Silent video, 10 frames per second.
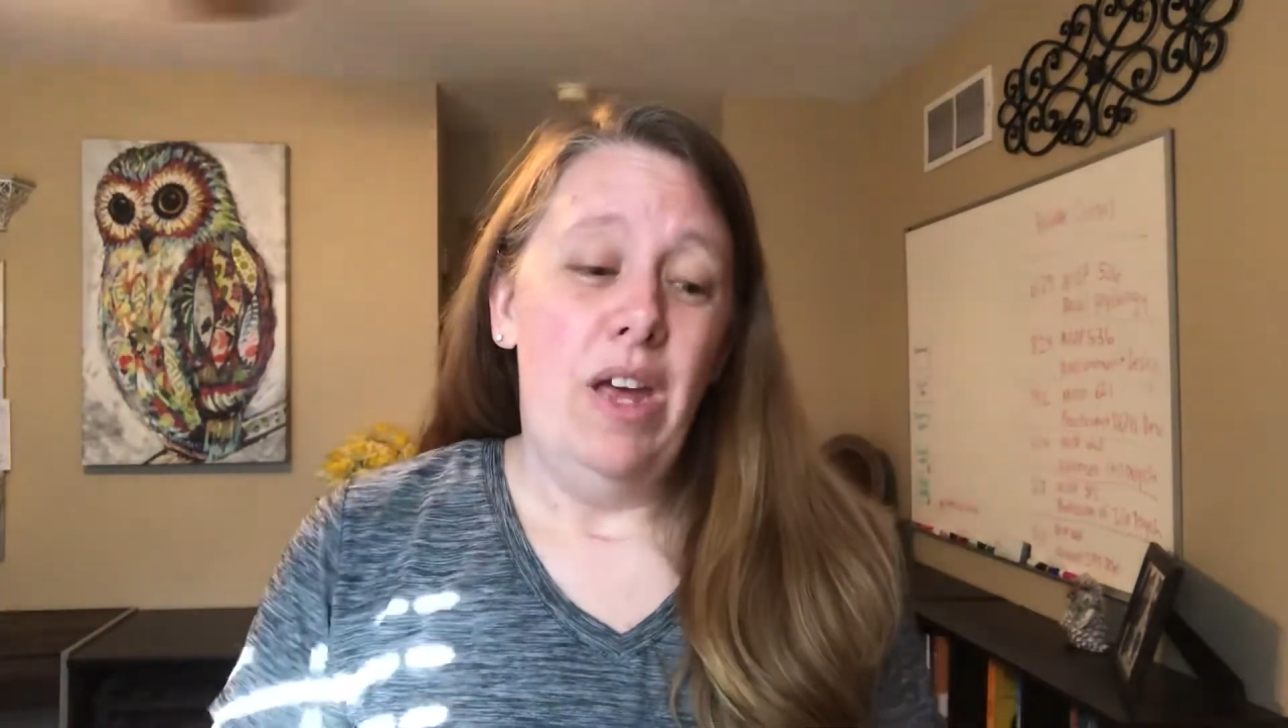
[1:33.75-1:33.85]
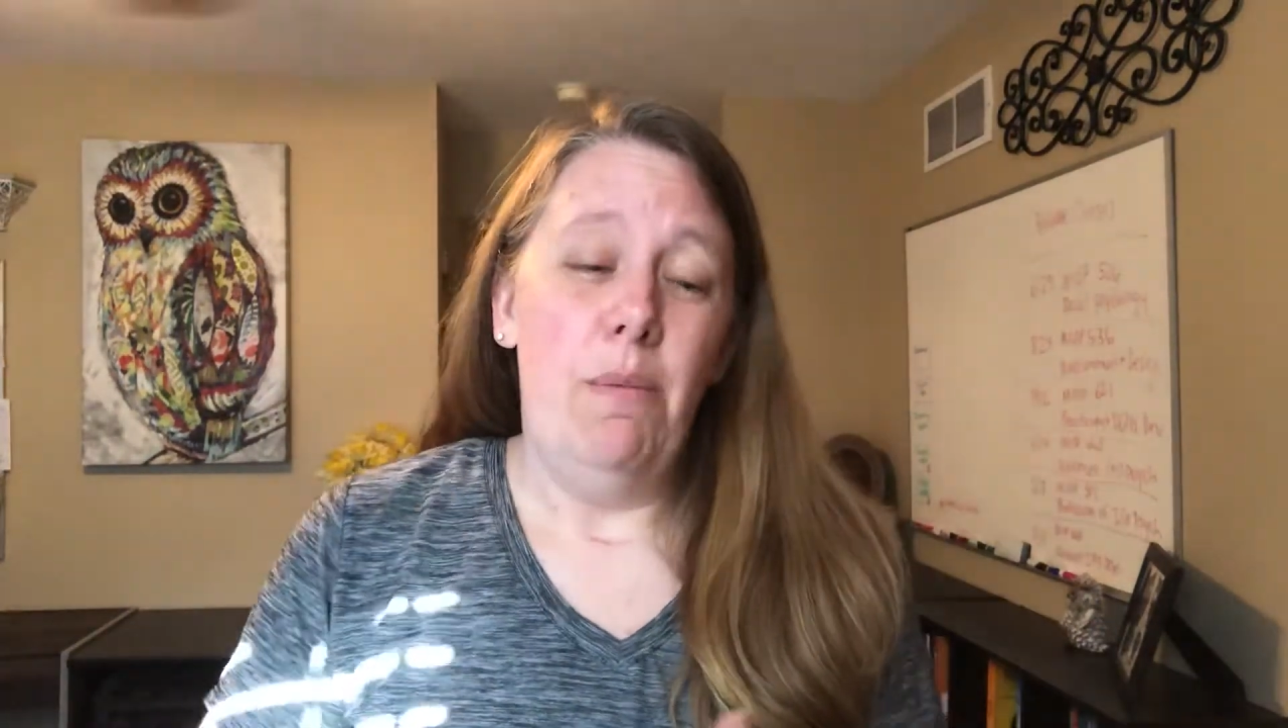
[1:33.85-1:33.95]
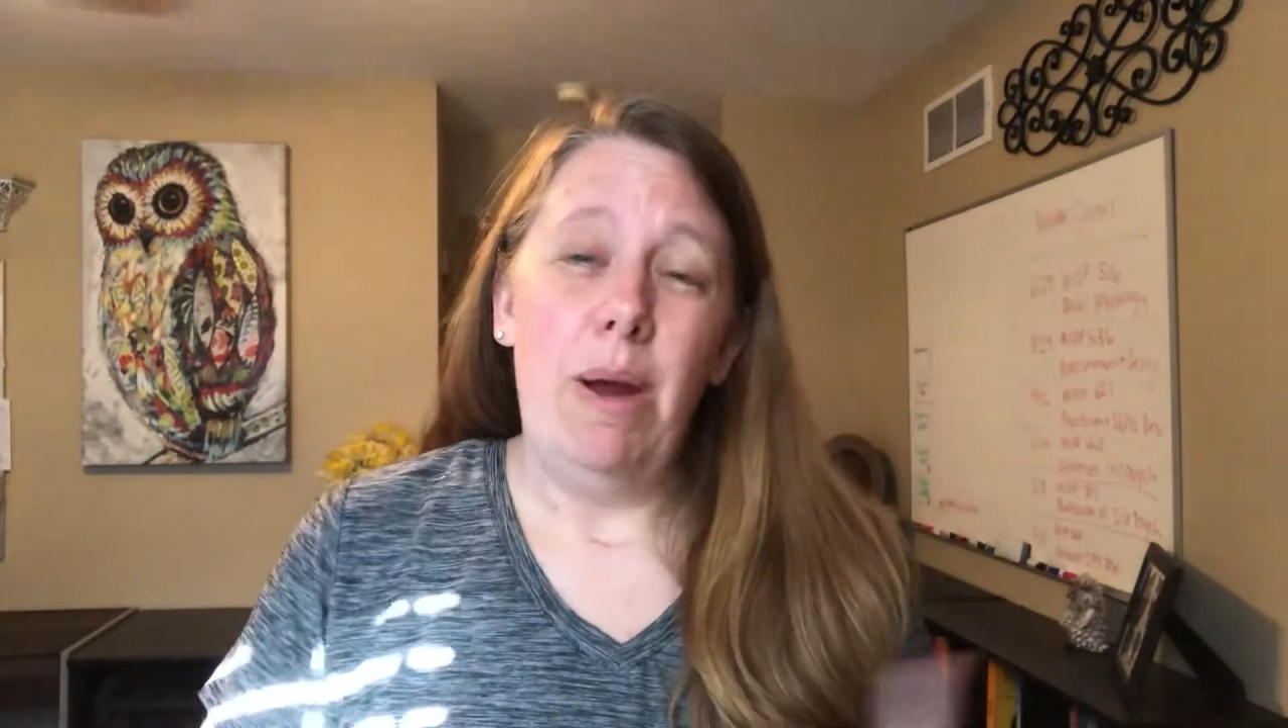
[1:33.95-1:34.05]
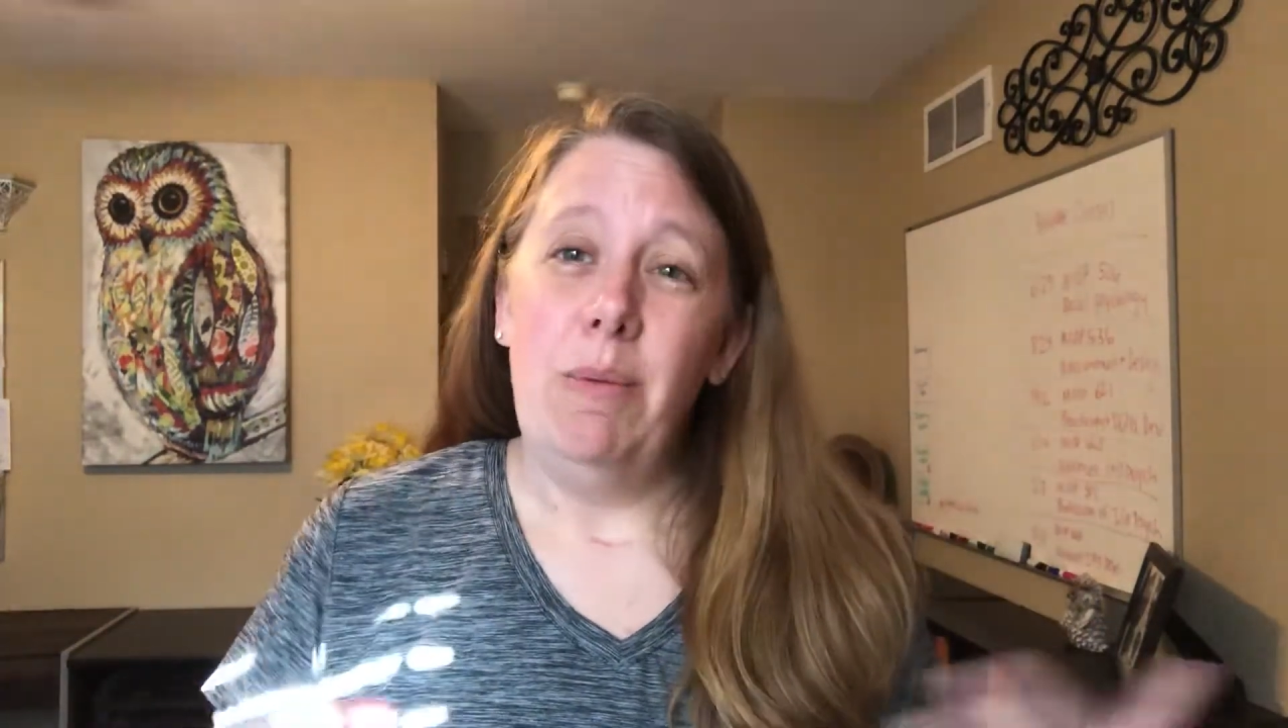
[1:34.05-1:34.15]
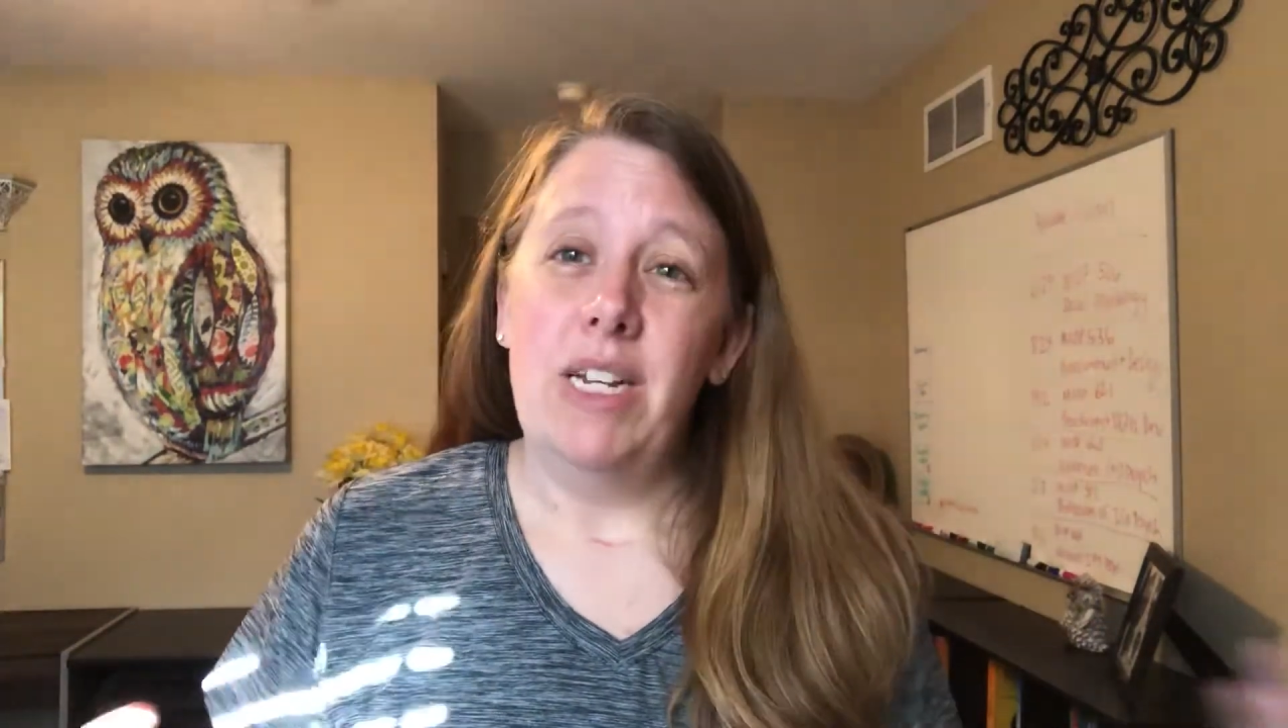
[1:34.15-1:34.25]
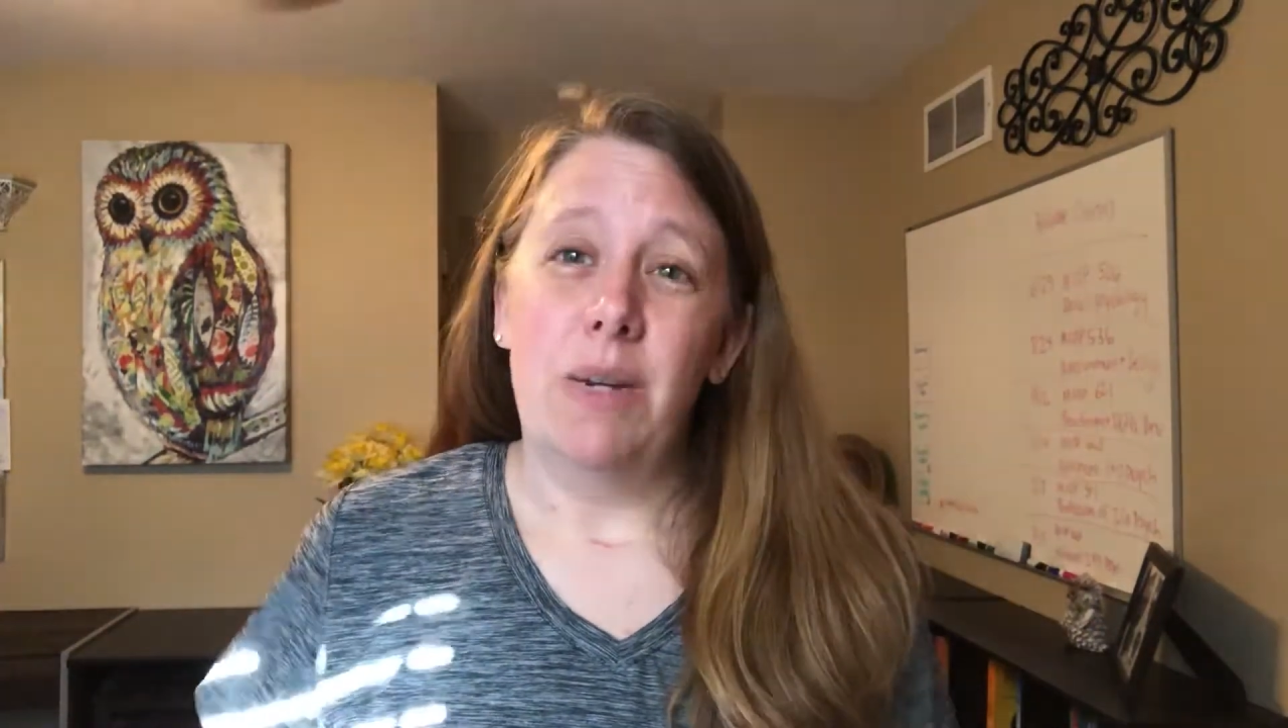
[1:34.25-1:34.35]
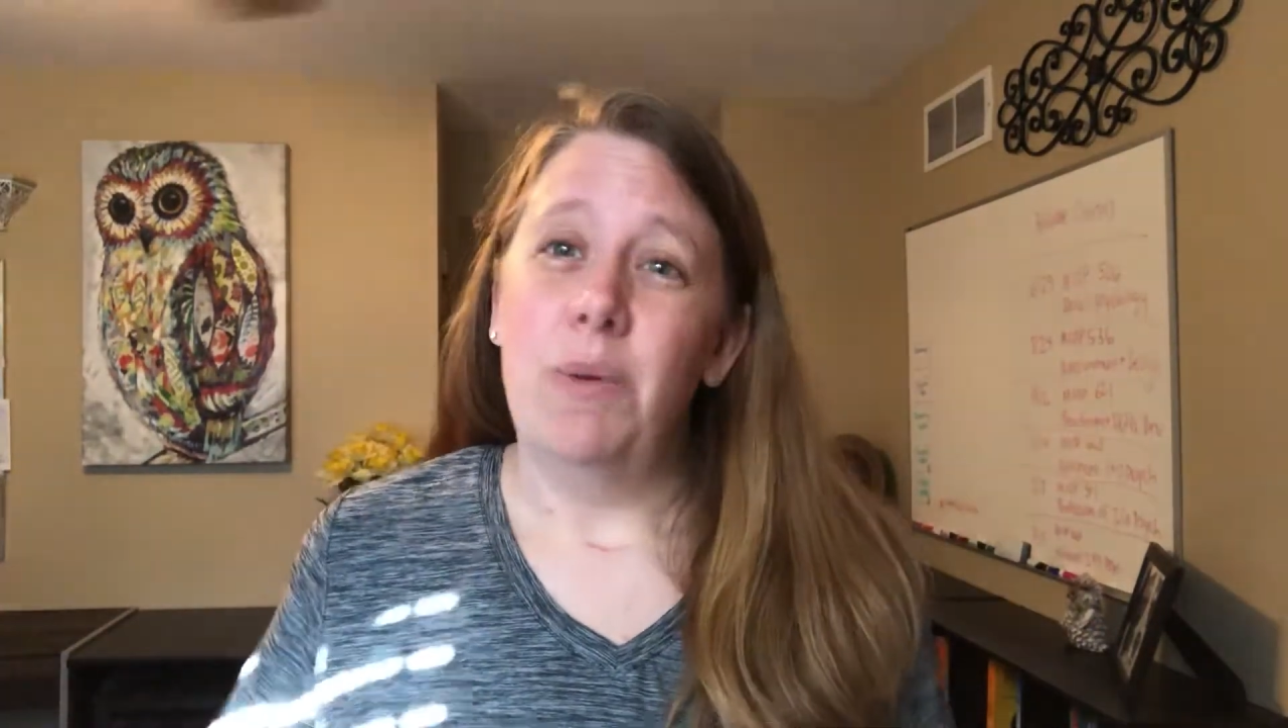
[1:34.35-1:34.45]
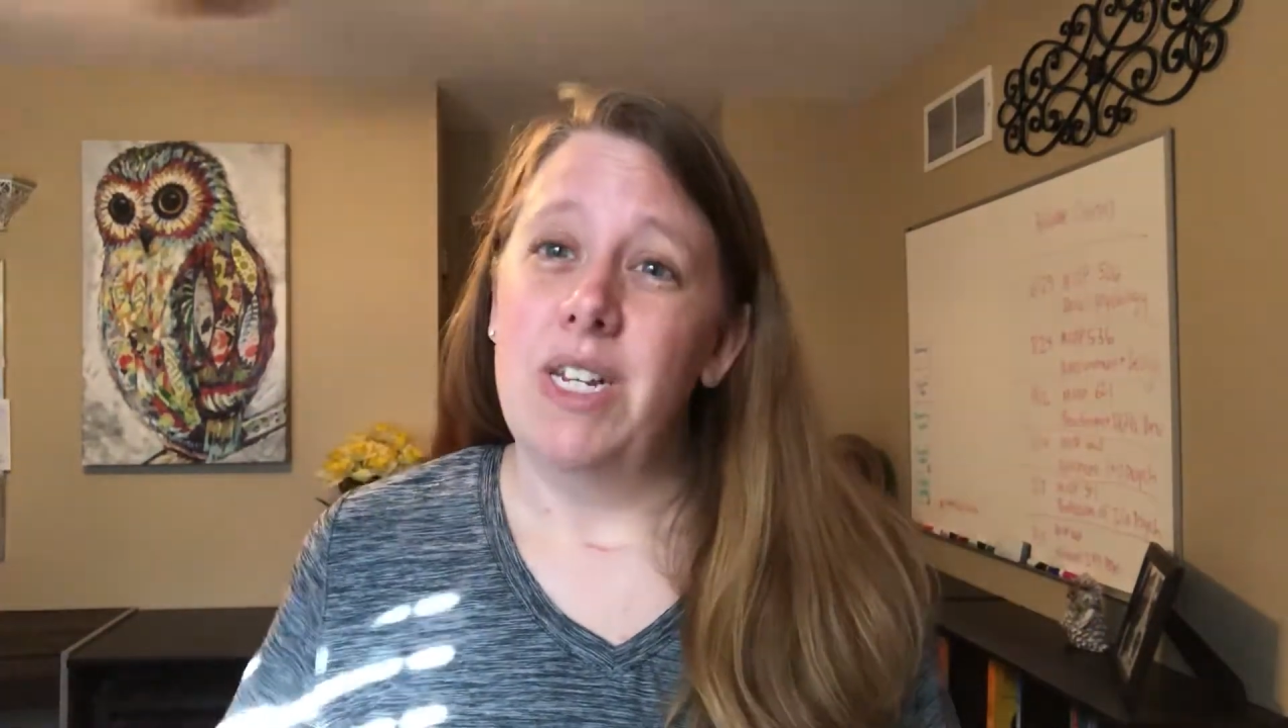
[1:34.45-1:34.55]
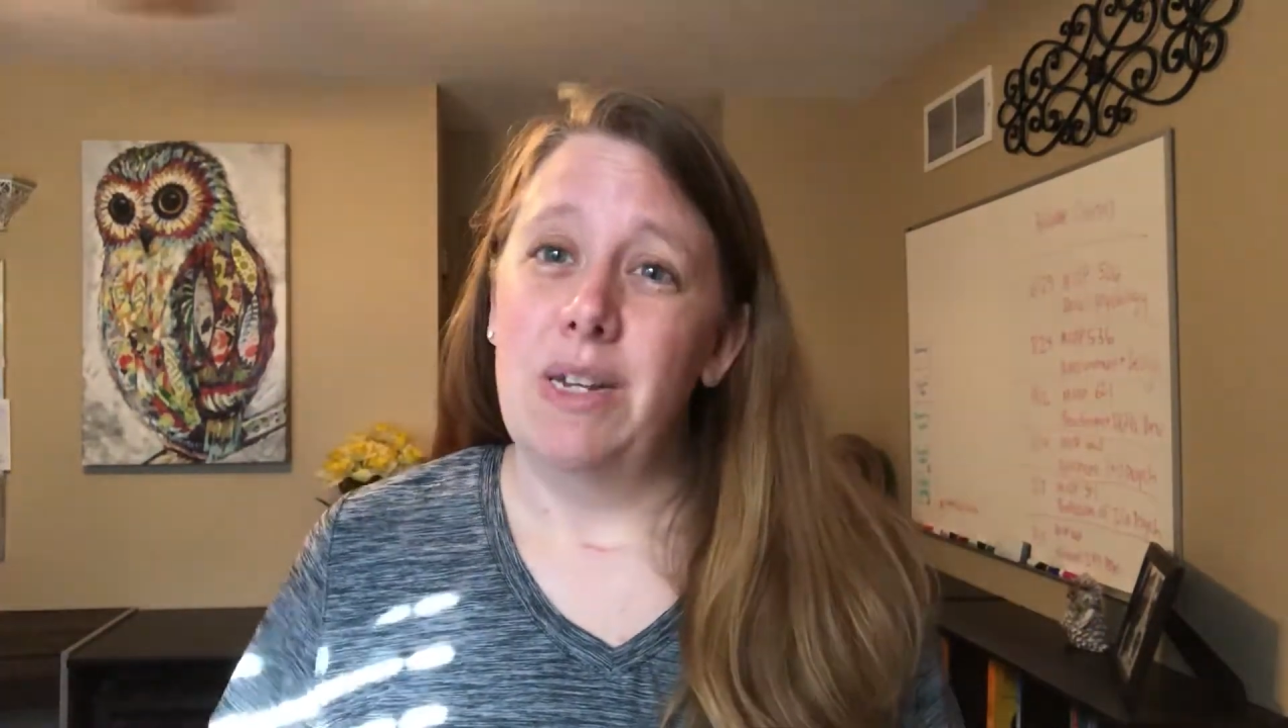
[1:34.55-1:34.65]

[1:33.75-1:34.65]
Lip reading: It might be somewhat